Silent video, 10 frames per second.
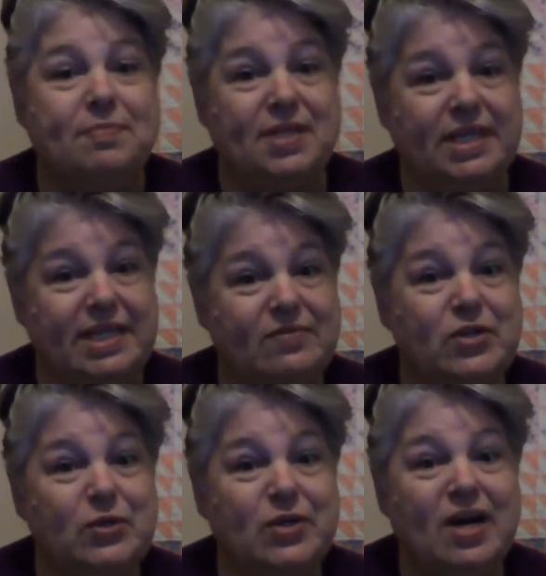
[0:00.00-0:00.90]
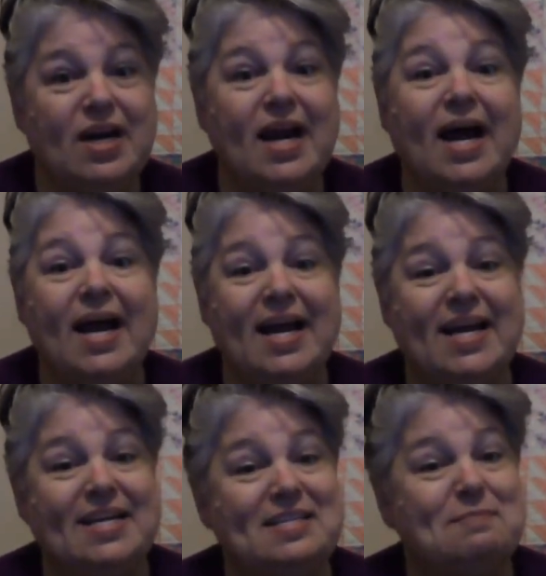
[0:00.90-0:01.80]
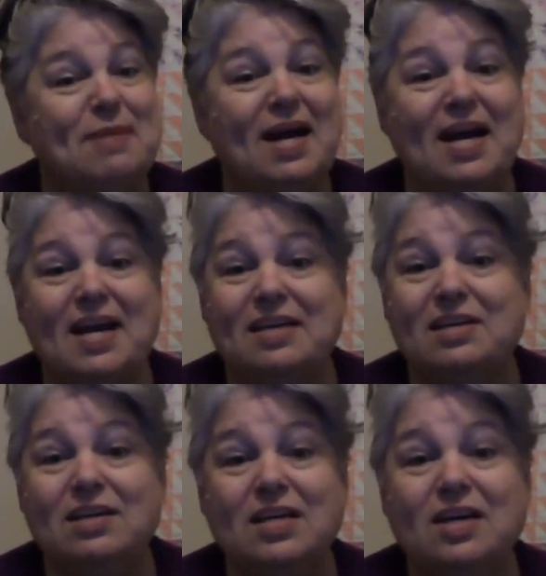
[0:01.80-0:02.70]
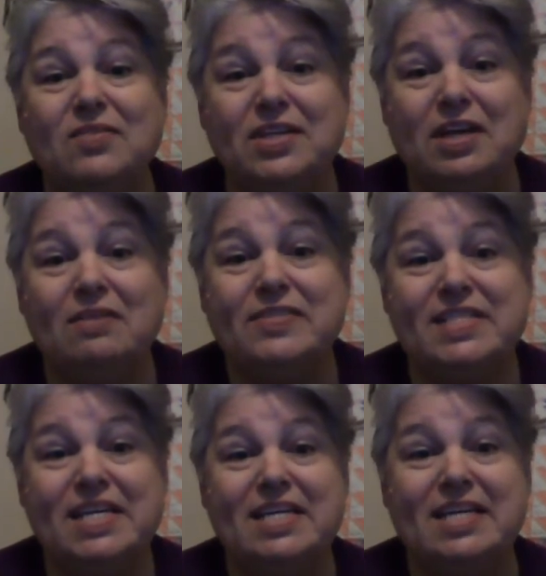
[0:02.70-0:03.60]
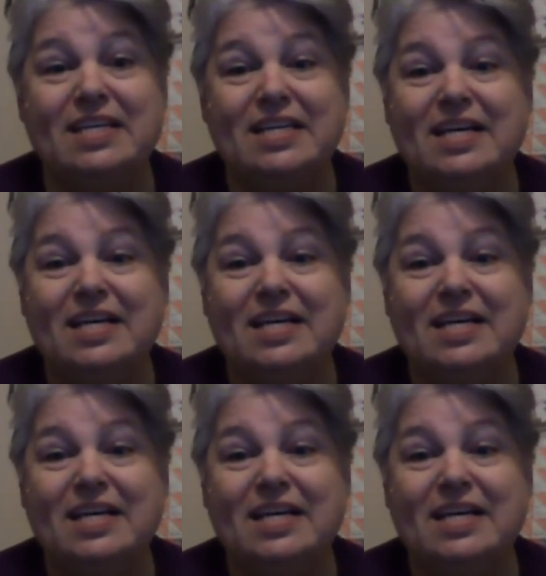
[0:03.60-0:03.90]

believe it or not, I had to buy a ton of it, and y'all seen it.